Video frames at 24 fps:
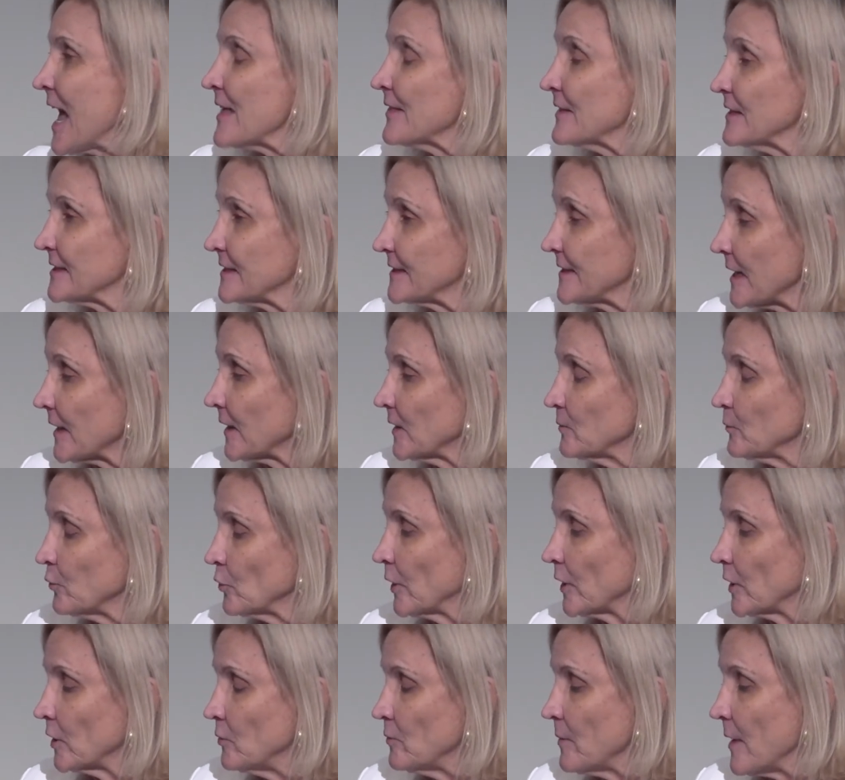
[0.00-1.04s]
The second
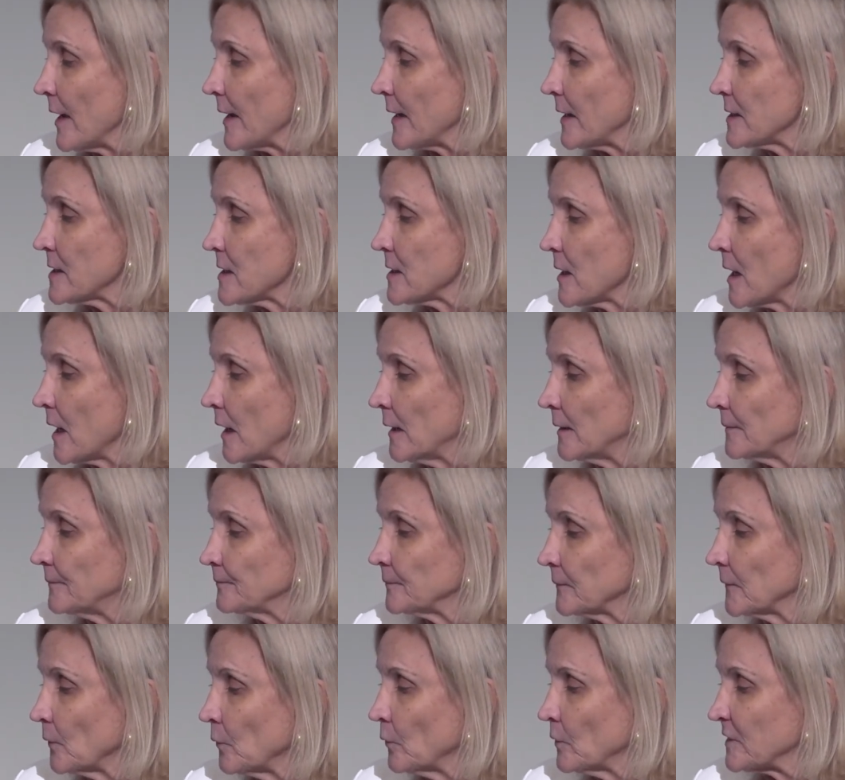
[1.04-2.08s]
point you made
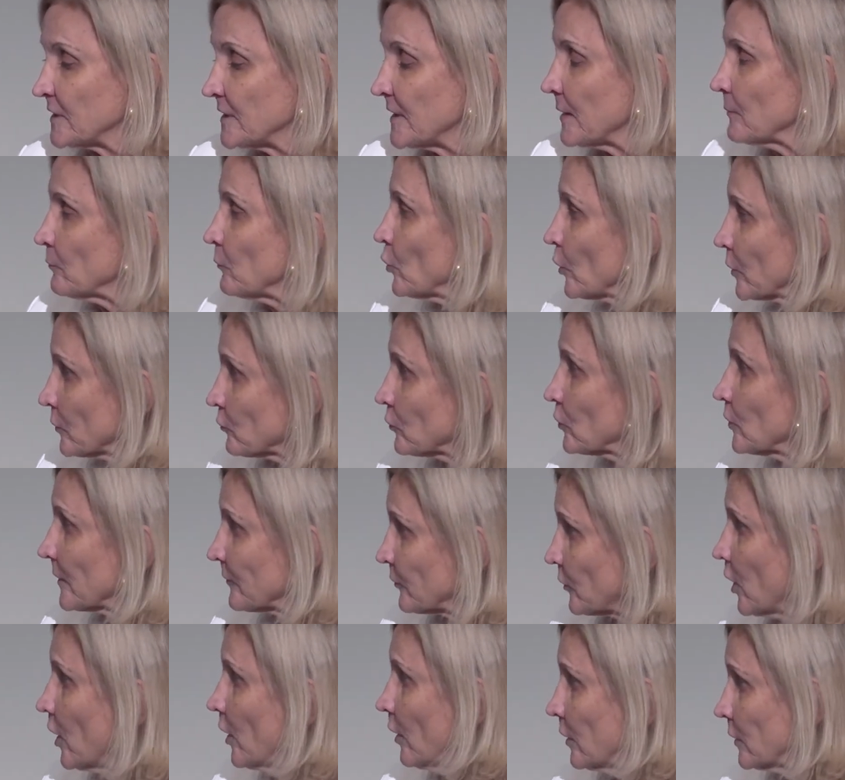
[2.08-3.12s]
was the important role
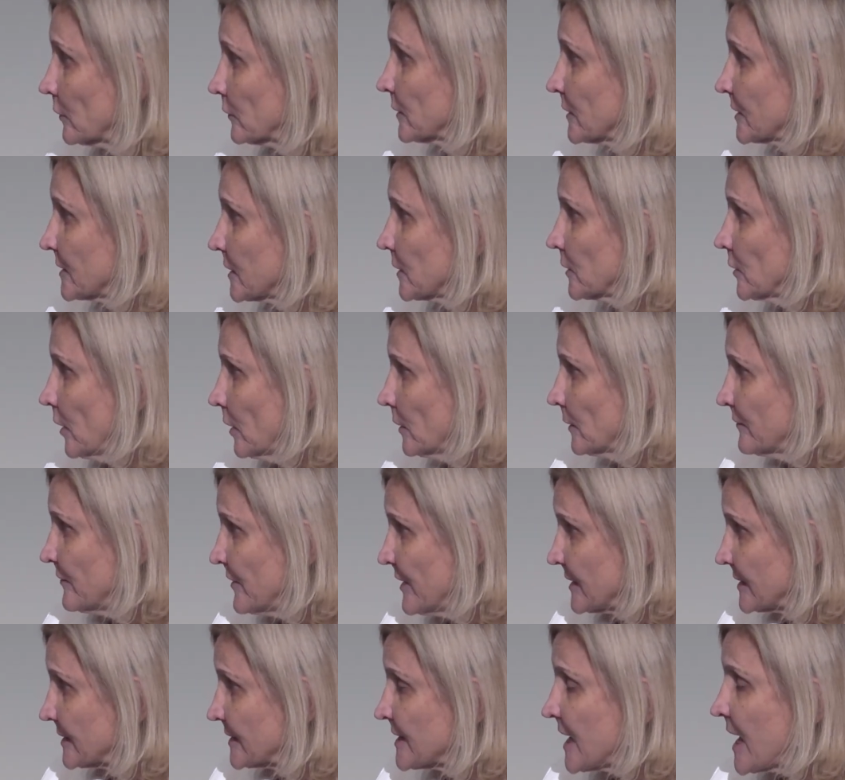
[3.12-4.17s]
of Congress in all of
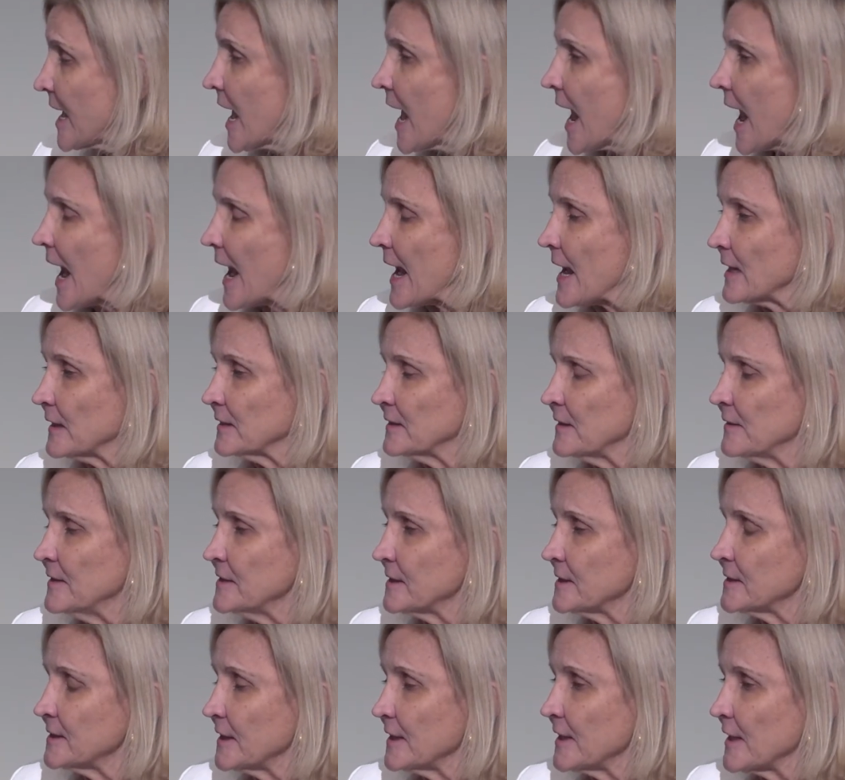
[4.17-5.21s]
this, and
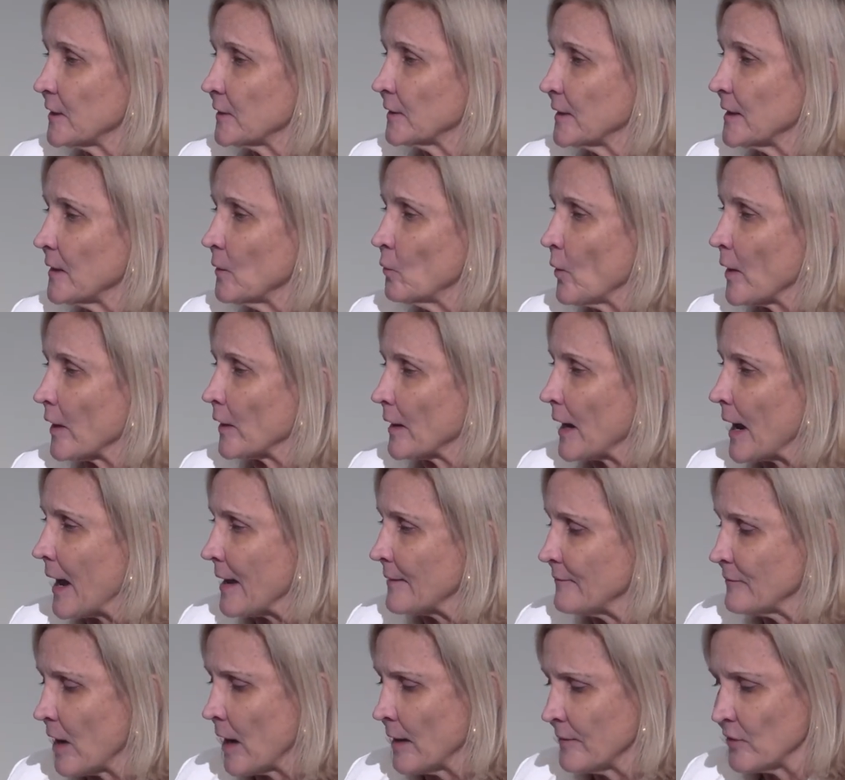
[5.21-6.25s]
this is an area where
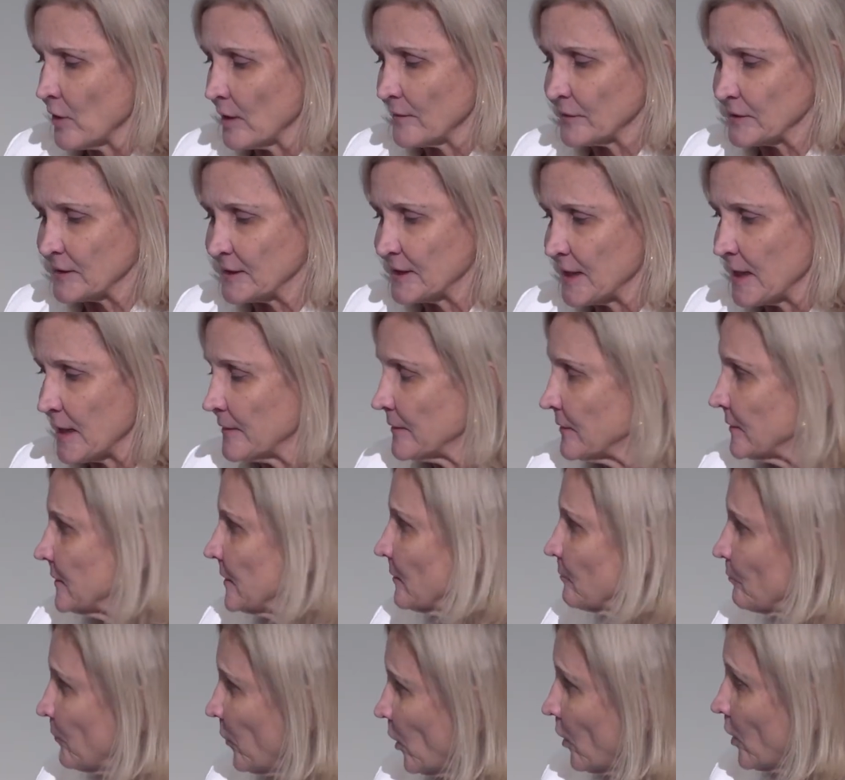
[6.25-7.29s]
I've often said the
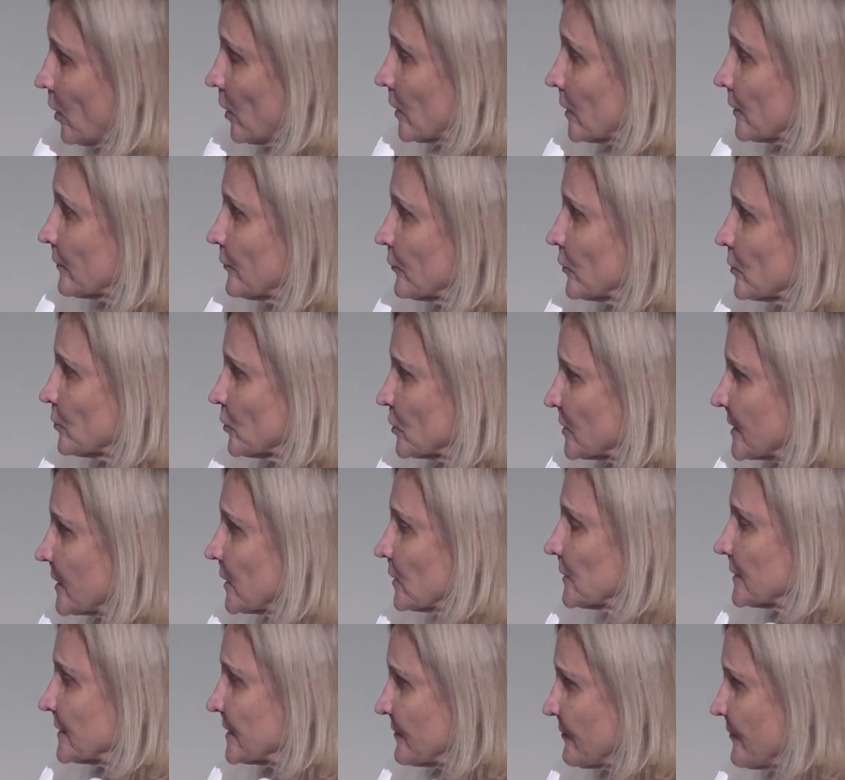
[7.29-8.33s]
bar for
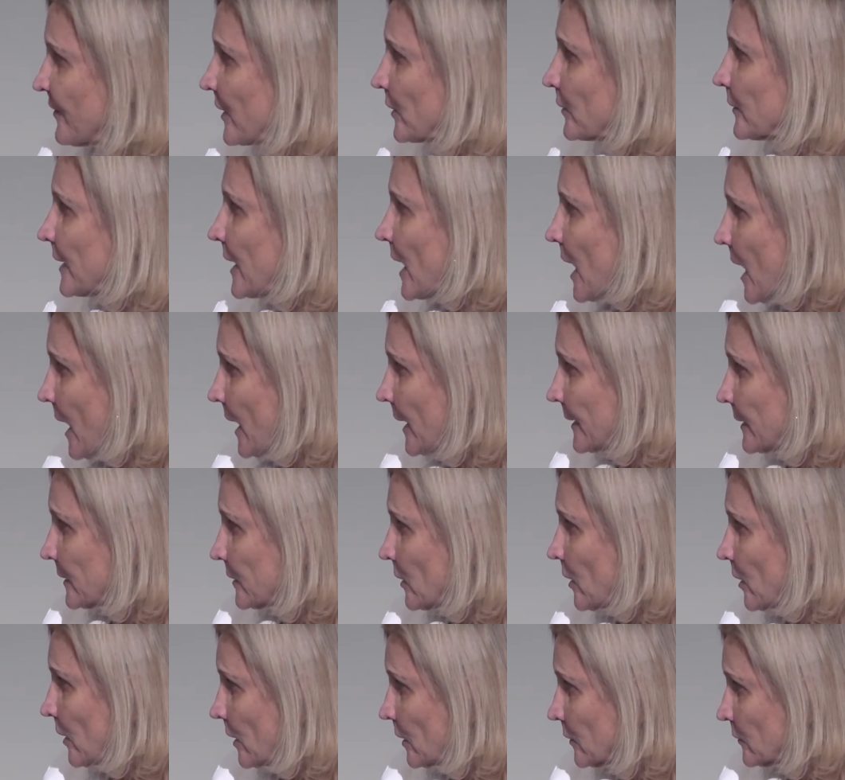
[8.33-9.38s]
Brazil is very high in
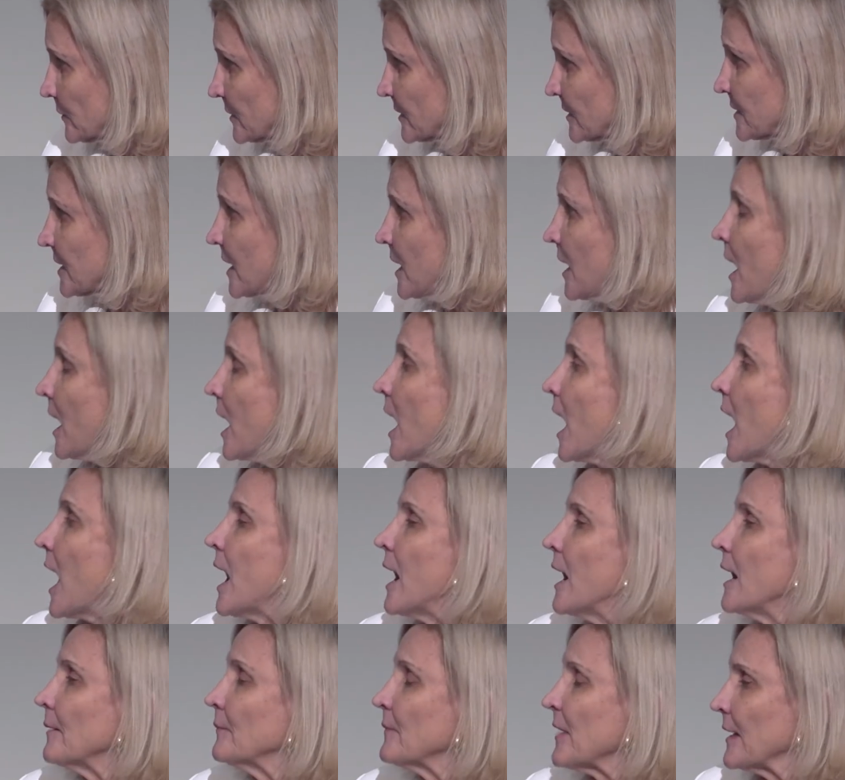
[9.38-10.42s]
Congress,
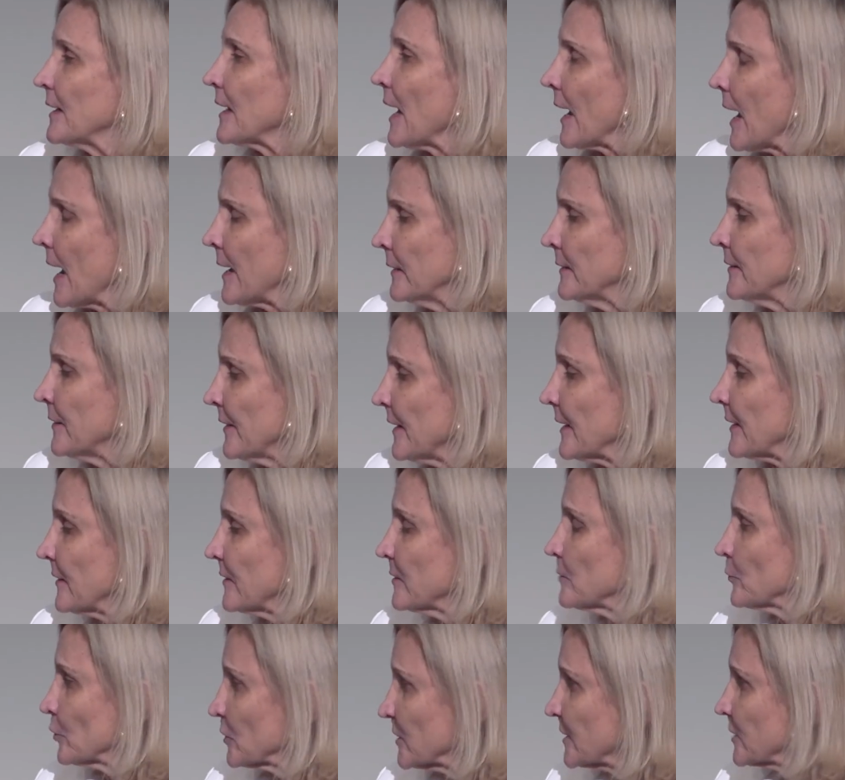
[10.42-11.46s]
and I think
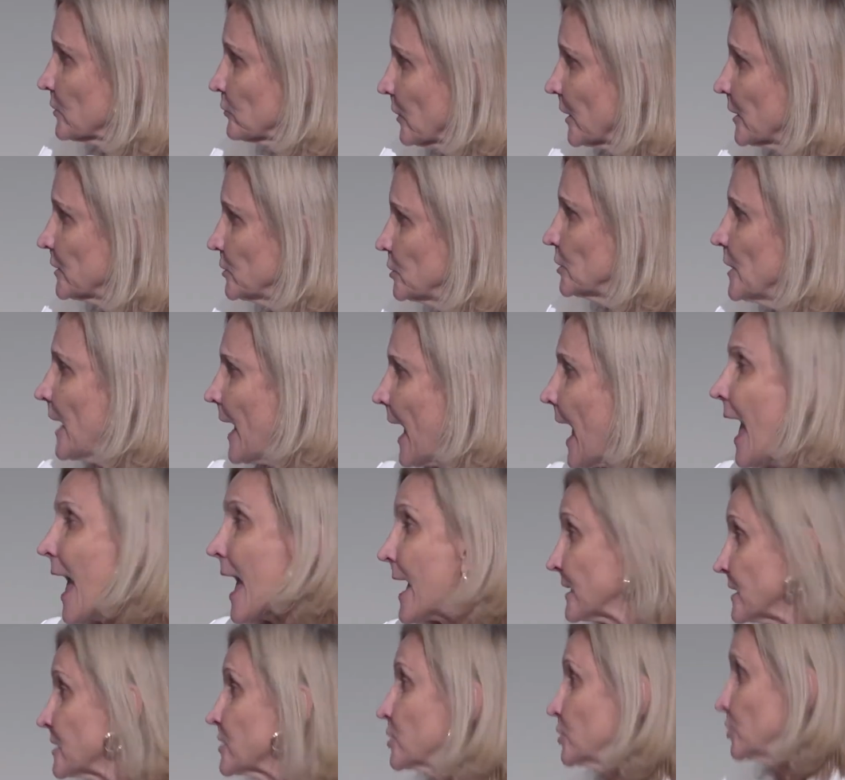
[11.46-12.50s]
that Brazil has to